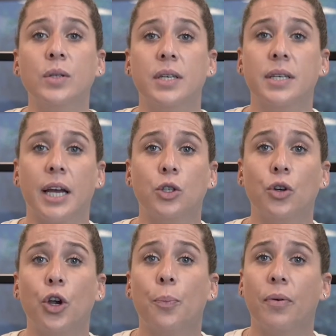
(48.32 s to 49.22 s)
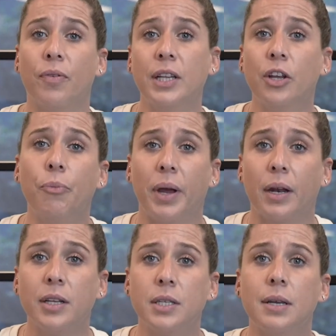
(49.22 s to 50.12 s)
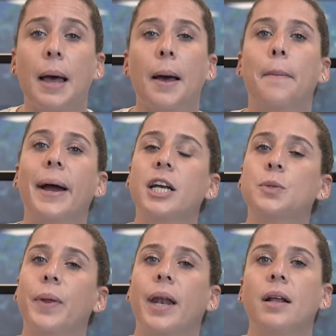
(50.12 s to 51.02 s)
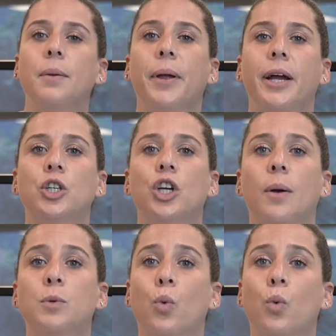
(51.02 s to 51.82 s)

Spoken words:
to schedule your preventive maintenance by explaining the planned job's